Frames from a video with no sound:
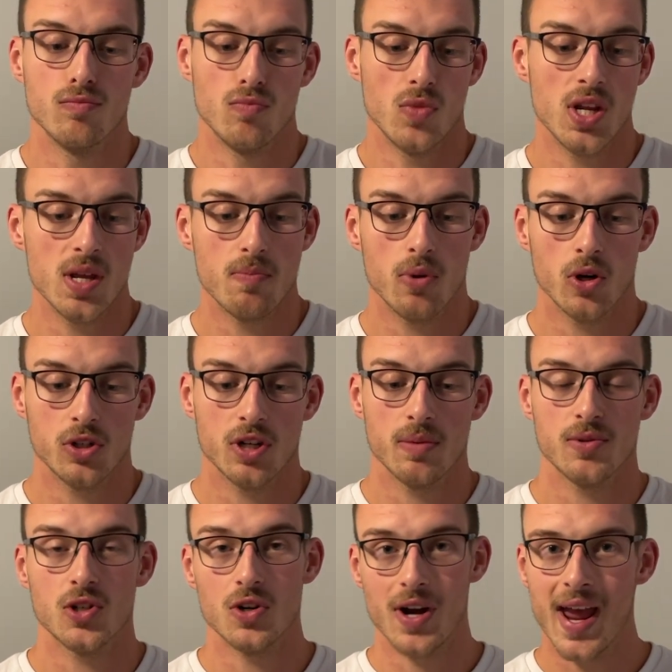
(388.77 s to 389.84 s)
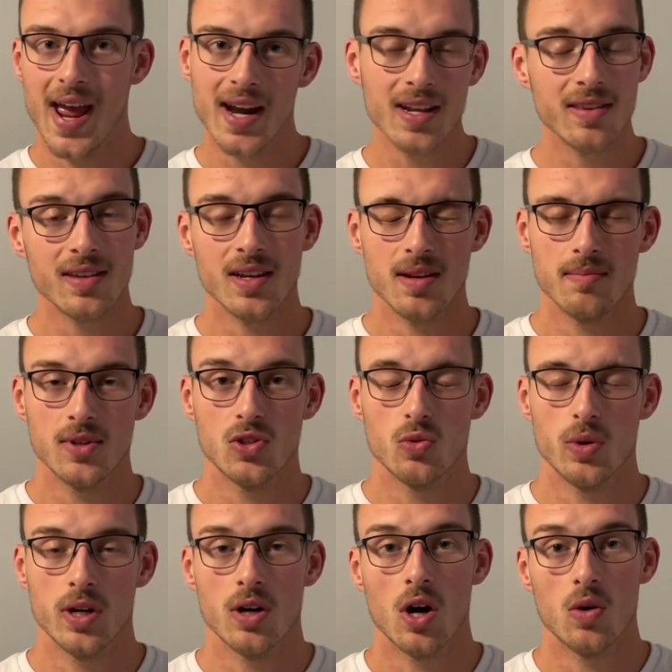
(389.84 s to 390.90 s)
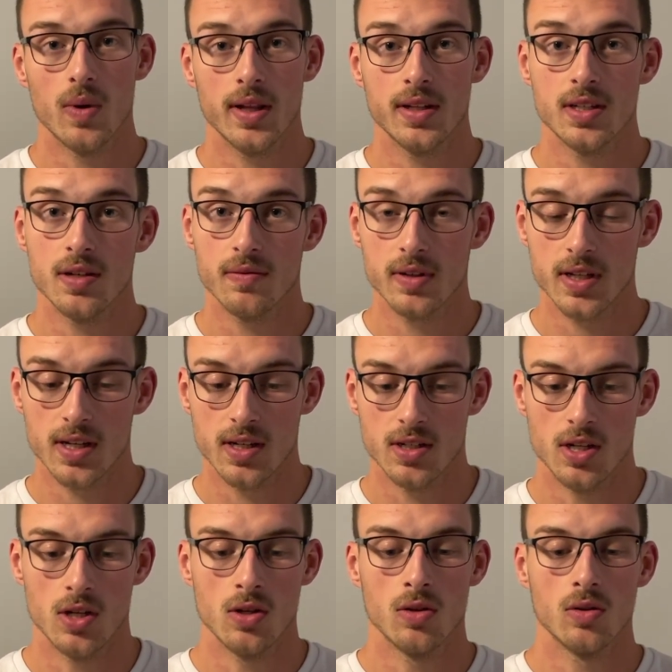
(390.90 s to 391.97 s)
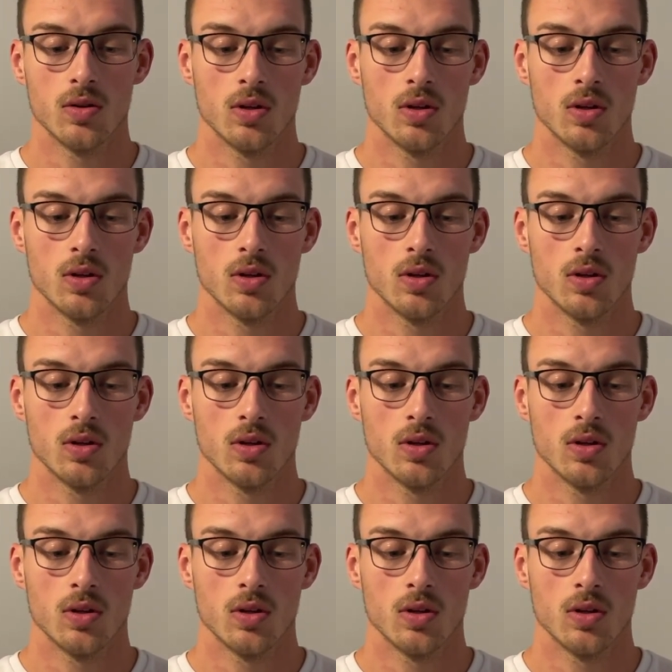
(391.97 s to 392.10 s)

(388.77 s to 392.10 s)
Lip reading: knee push-ups, or anything in between are relatively easy,